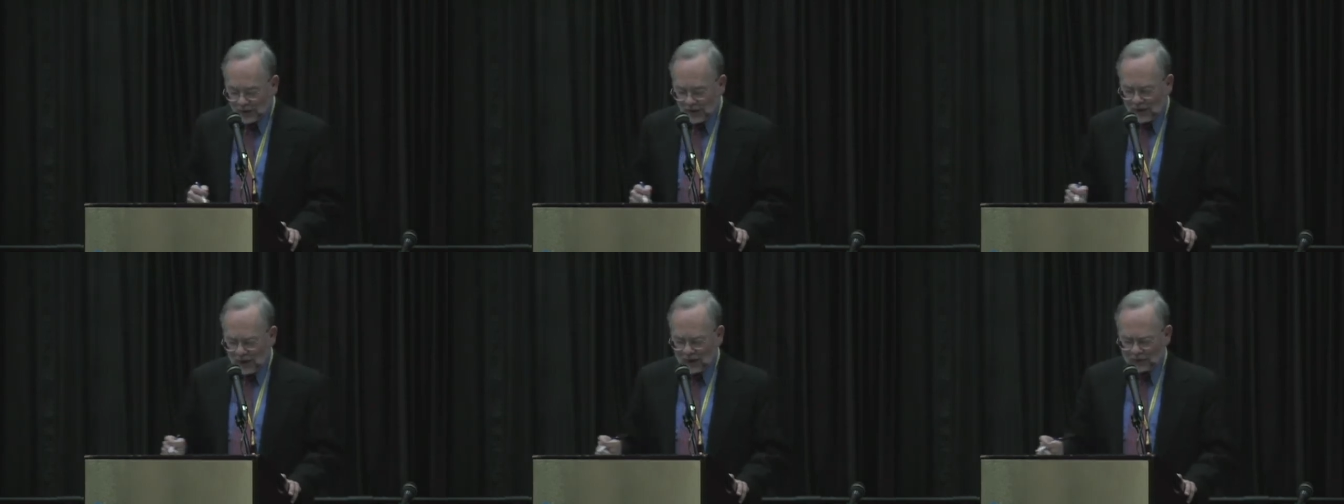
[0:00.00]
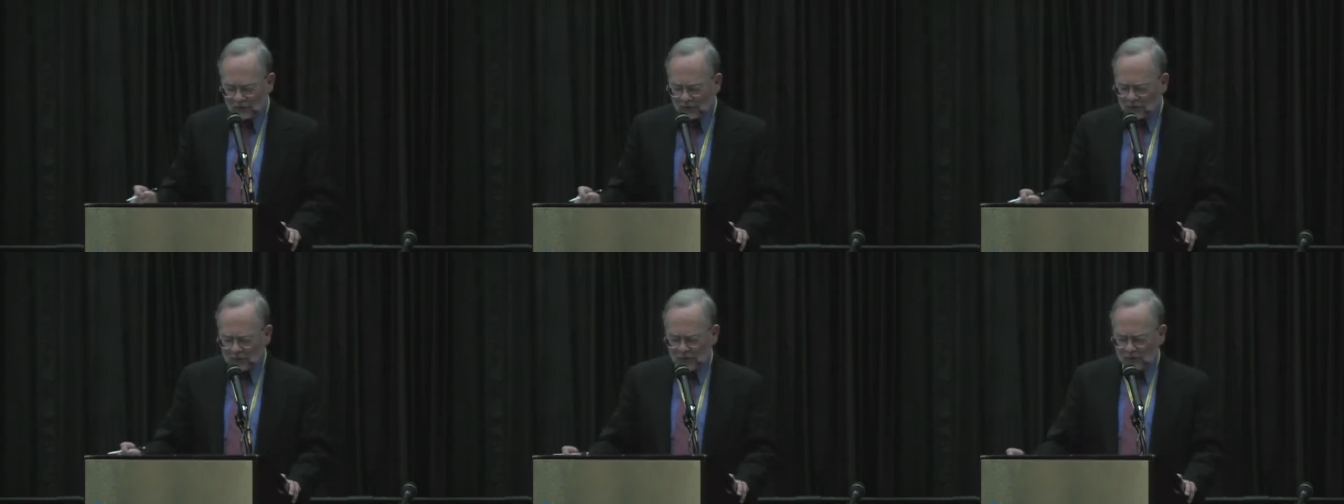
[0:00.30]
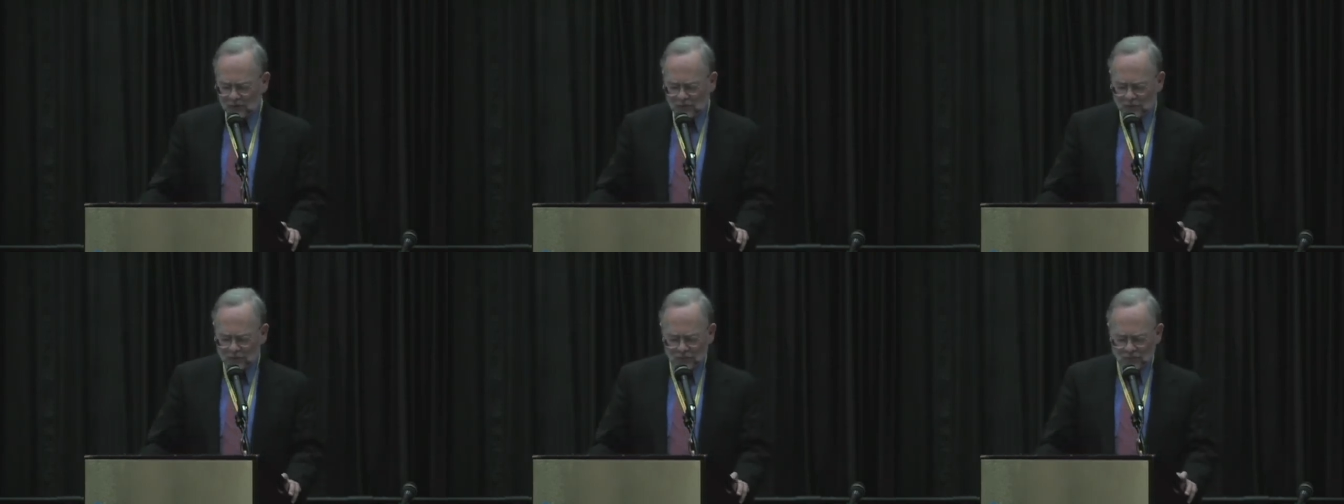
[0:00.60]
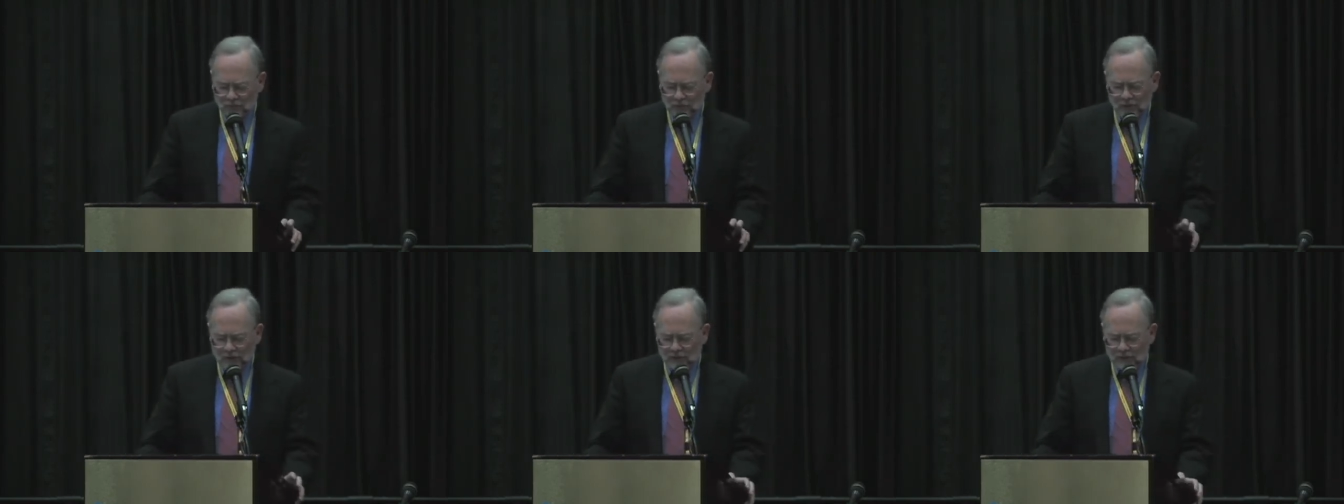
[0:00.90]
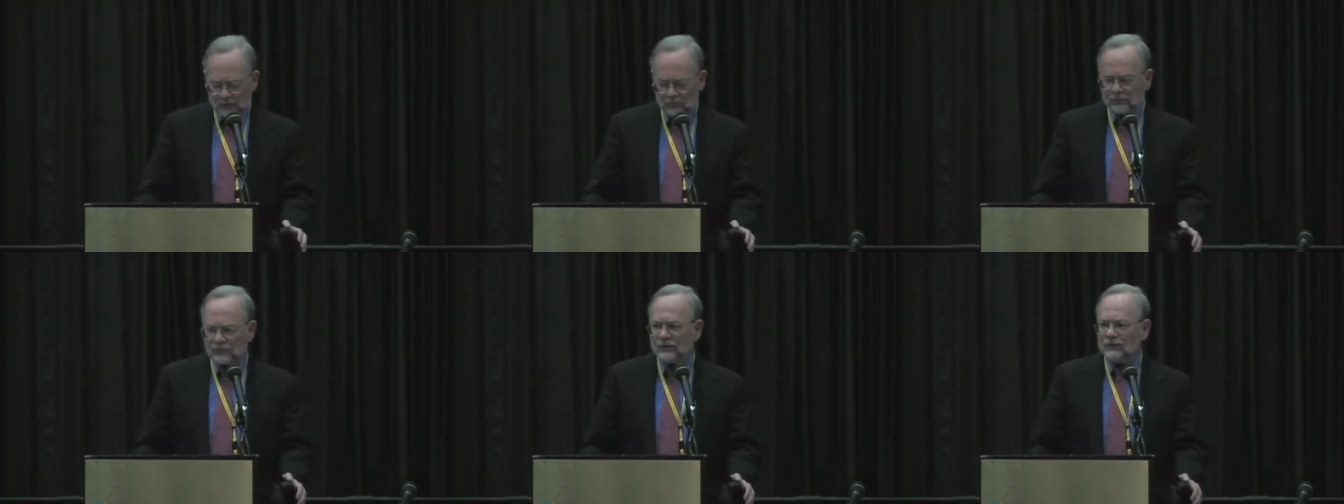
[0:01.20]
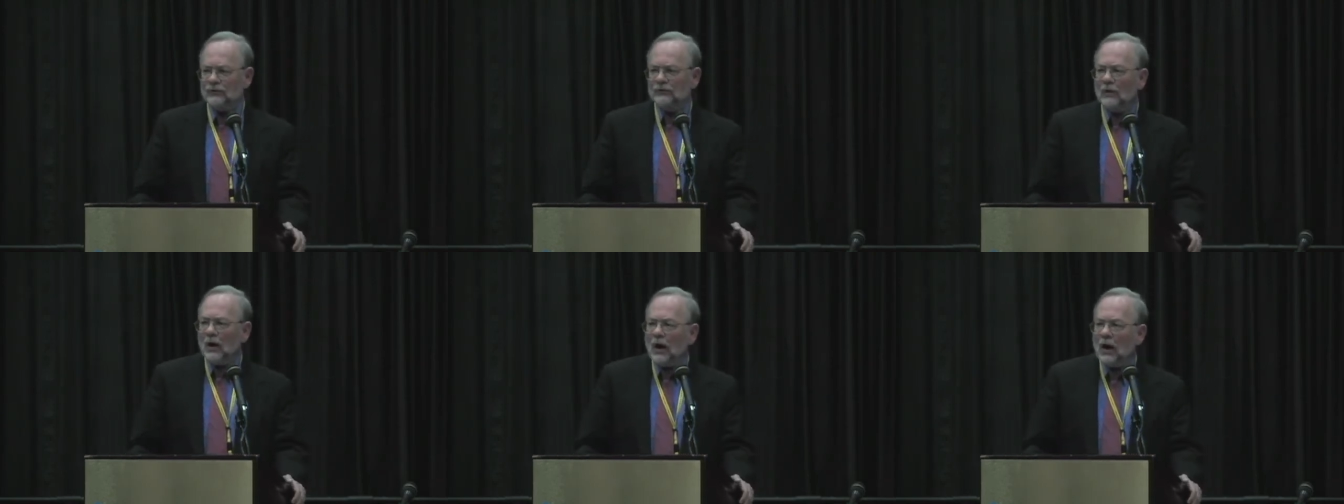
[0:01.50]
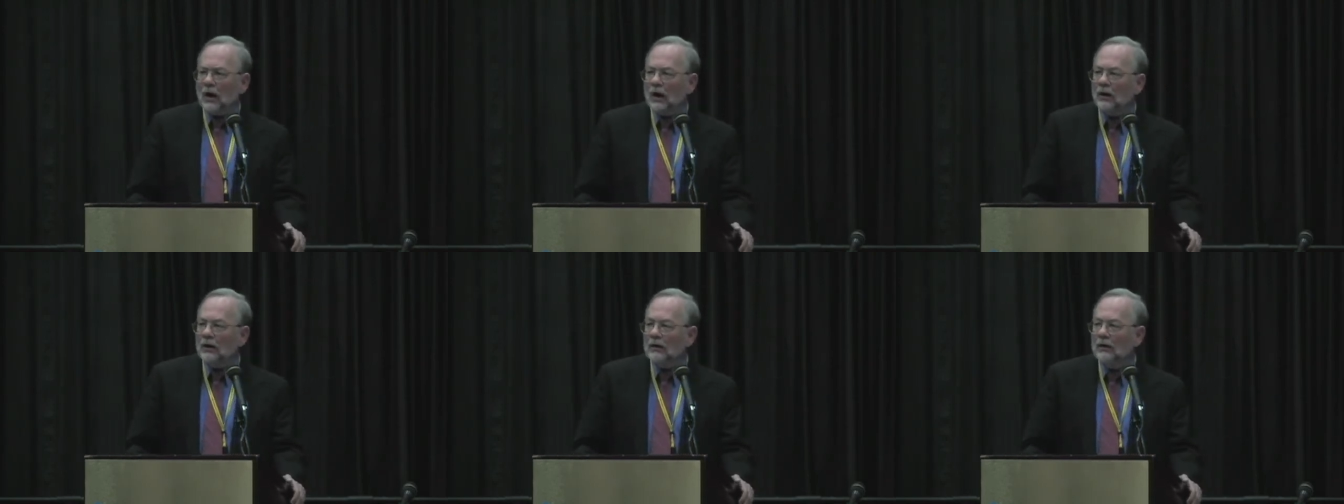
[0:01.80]
And I said, this is really
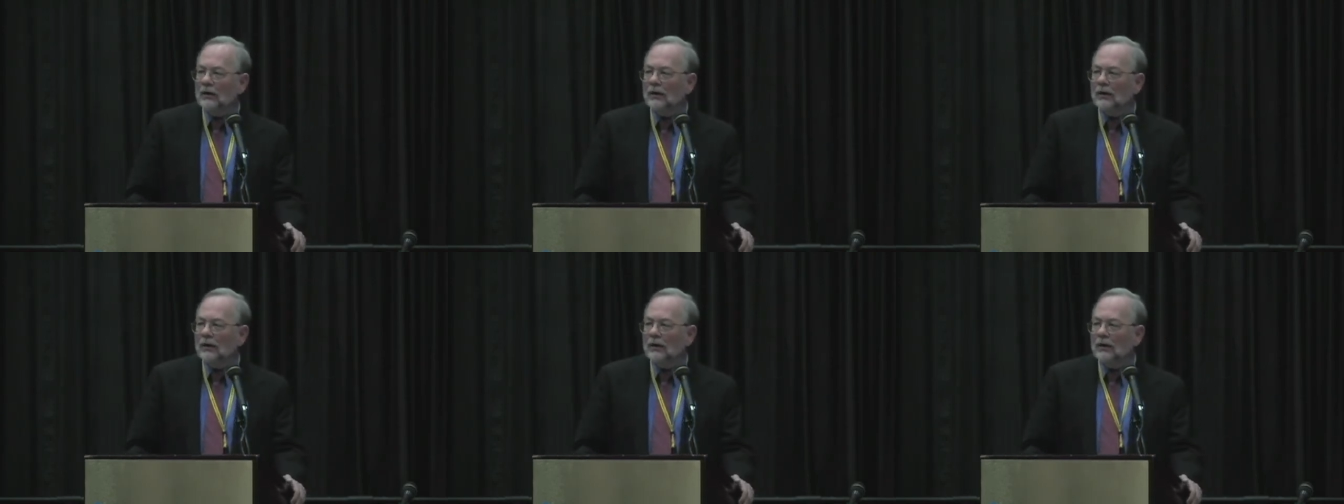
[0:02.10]
bizarre.